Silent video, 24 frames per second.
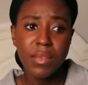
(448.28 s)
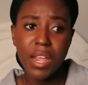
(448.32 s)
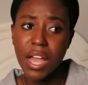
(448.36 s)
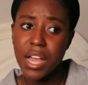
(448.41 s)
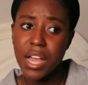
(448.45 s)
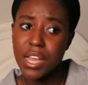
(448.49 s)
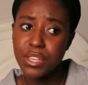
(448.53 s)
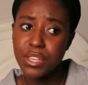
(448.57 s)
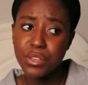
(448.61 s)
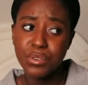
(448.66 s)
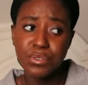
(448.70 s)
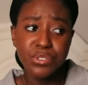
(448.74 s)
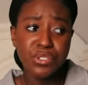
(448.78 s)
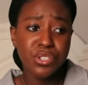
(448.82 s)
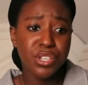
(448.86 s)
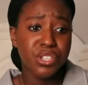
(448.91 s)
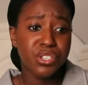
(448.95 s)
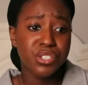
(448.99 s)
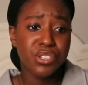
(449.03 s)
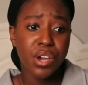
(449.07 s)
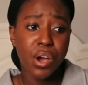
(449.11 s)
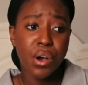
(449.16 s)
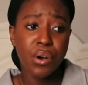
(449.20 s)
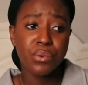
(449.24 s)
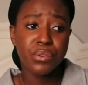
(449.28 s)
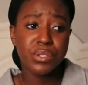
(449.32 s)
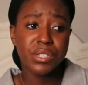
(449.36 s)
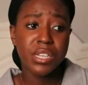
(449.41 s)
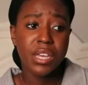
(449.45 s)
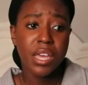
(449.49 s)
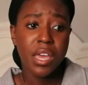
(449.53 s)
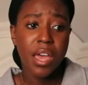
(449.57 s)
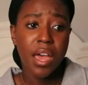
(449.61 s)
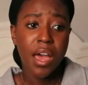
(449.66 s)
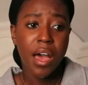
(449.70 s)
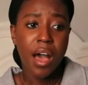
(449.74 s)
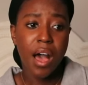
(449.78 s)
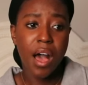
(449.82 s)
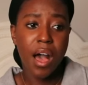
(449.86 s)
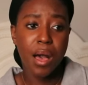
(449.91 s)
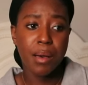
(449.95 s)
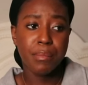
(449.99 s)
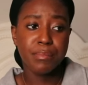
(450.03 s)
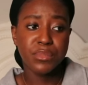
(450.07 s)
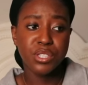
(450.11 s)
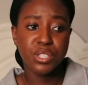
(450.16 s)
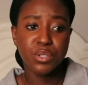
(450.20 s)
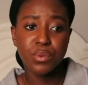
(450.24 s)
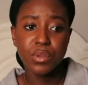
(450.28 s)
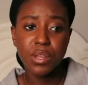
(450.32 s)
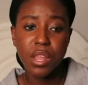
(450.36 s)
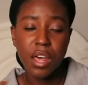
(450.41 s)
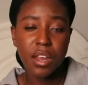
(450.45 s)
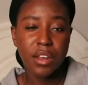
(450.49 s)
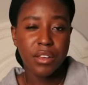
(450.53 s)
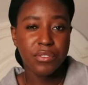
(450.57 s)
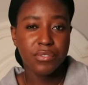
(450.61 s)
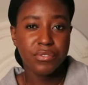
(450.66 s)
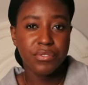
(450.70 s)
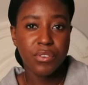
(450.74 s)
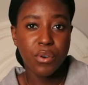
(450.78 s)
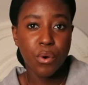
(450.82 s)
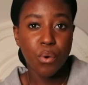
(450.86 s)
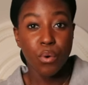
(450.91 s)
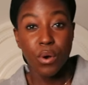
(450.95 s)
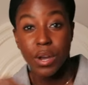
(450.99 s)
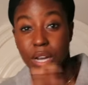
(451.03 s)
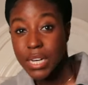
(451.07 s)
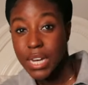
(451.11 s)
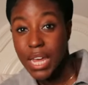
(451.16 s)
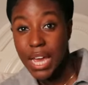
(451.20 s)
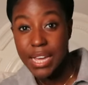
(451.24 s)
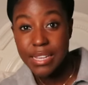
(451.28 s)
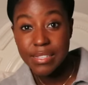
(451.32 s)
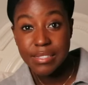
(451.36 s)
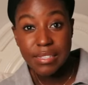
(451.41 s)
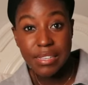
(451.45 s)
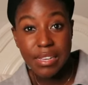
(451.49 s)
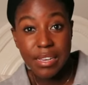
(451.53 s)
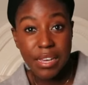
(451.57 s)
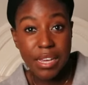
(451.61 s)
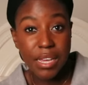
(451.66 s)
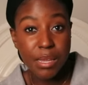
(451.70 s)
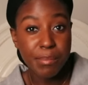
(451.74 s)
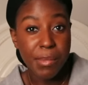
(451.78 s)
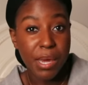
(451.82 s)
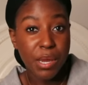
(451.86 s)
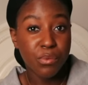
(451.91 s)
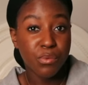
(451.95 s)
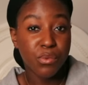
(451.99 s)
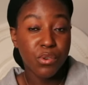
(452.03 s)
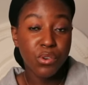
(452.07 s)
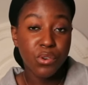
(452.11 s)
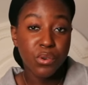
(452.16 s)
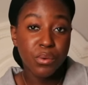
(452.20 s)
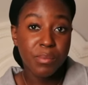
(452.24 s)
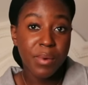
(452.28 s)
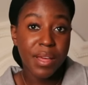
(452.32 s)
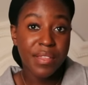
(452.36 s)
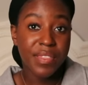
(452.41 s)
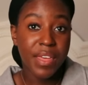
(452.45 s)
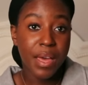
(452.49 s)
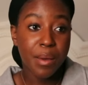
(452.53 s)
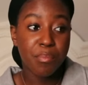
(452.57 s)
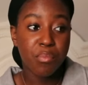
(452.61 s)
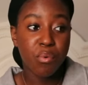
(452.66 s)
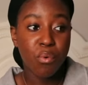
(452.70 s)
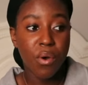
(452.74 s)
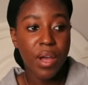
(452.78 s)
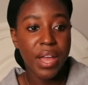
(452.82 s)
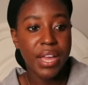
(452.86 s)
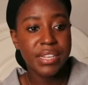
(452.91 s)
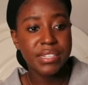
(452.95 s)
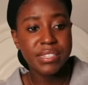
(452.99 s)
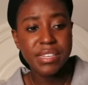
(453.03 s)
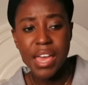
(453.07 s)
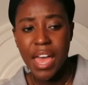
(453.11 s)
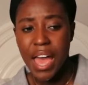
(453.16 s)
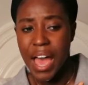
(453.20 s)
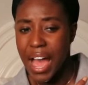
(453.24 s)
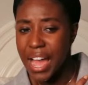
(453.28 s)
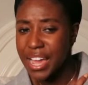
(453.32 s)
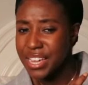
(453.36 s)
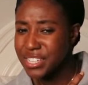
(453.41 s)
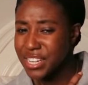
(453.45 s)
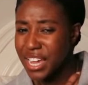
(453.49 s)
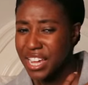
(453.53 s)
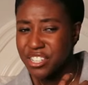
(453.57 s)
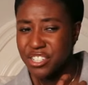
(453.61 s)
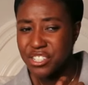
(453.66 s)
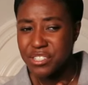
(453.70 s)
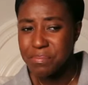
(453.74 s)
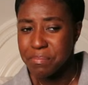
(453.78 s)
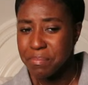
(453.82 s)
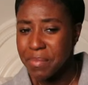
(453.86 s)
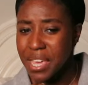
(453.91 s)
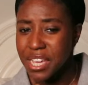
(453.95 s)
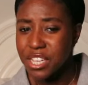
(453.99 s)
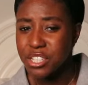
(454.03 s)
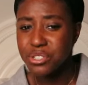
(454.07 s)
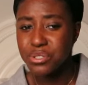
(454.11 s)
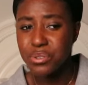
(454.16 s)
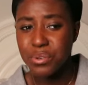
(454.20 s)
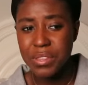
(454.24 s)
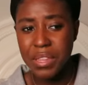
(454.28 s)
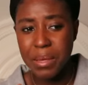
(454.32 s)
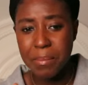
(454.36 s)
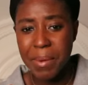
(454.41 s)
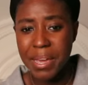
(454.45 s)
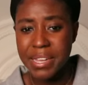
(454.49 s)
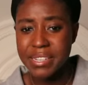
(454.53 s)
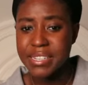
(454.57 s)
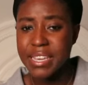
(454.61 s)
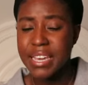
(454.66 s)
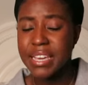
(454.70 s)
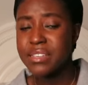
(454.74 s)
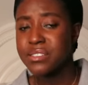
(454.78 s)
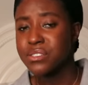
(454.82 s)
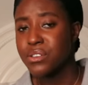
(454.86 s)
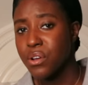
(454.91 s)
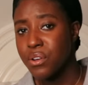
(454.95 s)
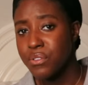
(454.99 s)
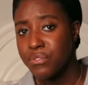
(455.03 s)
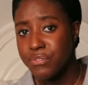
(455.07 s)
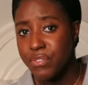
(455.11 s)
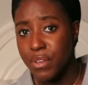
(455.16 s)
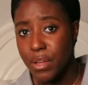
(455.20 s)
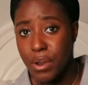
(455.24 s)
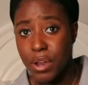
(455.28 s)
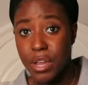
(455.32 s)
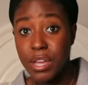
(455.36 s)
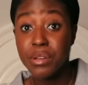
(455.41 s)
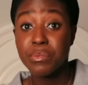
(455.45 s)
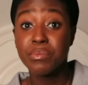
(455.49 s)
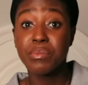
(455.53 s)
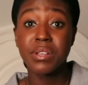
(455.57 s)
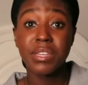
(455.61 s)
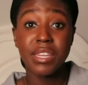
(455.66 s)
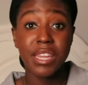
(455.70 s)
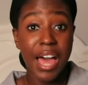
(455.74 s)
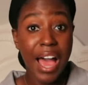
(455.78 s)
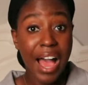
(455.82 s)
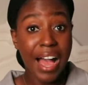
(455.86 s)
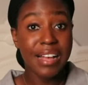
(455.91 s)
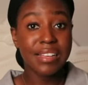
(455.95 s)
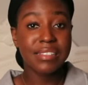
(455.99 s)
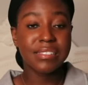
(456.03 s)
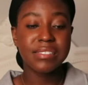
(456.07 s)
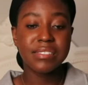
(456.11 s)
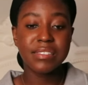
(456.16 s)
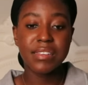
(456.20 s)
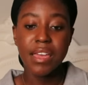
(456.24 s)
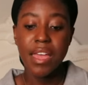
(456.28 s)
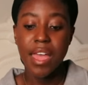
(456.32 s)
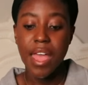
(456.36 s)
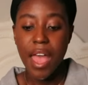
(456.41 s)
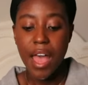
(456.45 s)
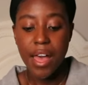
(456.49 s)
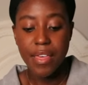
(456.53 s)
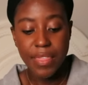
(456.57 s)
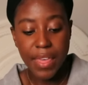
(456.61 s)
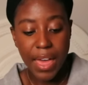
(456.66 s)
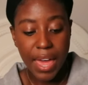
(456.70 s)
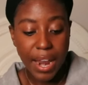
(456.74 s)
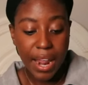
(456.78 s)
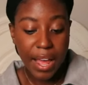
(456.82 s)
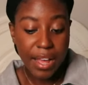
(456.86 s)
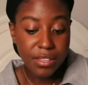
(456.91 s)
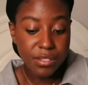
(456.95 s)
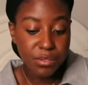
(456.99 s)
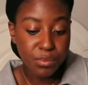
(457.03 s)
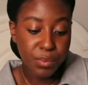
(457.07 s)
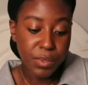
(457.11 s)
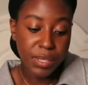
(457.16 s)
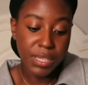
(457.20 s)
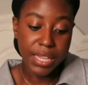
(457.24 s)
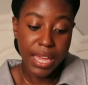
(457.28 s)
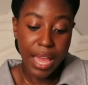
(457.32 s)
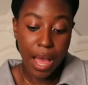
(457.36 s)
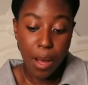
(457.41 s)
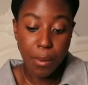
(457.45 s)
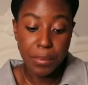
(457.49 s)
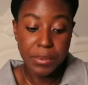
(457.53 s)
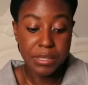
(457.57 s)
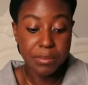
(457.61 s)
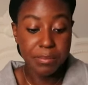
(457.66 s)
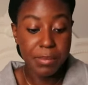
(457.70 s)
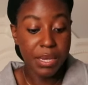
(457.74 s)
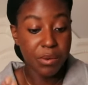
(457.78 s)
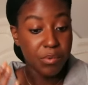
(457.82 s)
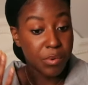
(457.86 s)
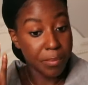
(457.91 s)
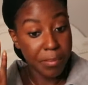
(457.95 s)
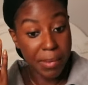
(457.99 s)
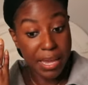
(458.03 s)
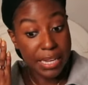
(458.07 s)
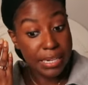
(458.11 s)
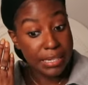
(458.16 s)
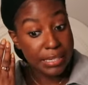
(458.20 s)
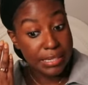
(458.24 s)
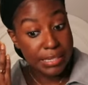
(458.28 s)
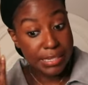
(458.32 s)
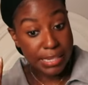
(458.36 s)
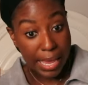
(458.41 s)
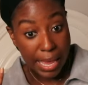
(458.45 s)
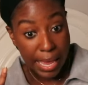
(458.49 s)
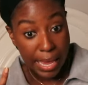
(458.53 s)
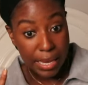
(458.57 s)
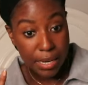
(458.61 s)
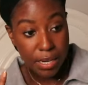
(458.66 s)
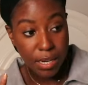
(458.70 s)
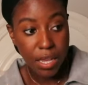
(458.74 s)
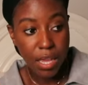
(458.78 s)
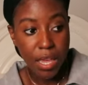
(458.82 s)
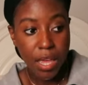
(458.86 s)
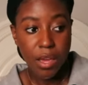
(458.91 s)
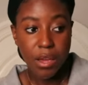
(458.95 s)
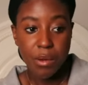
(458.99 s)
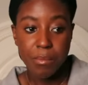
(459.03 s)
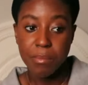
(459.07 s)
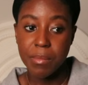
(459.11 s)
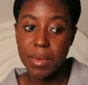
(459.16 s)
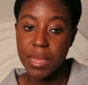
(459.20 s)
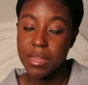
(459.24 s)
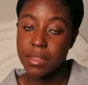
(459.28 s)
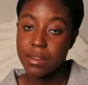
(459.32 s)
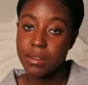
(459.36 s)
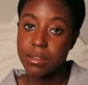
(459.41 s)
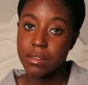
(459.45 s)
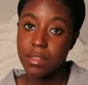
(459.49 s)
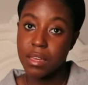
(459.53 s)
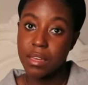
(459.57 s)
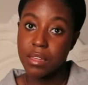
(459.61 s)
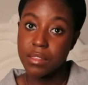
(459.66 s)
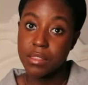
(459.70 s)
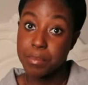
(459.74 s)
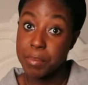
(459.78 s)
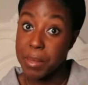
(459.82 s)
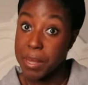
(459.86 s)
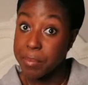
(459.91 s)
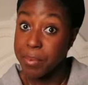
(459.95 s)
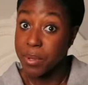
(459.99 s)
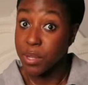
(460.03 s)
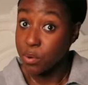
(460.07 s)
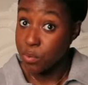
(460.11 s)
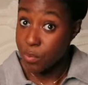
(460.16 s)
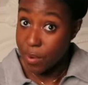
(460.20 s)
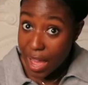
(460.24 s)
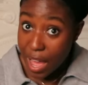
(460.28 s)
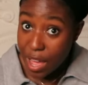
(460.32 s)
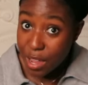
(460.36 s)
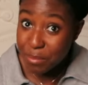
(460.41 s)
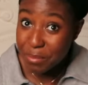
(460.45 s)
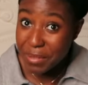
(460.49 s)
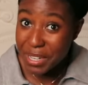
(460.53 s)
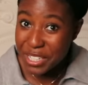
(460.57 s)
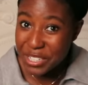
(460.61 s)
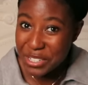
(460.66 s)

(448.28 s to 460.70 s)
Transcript: I usually don't um, do a lot of organizing in my room at that point. I, I just make sure that my days are very relaxed. And that has really helped me remain sane, main, uh, the people around me